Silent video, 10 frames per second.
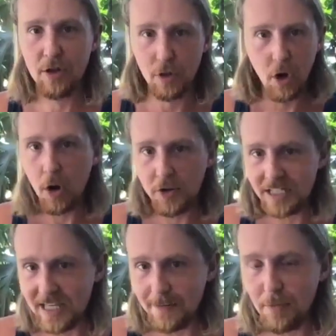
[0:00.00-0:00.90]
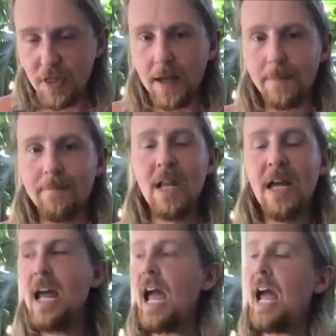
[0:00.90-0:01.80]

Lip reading: They're all the same thing.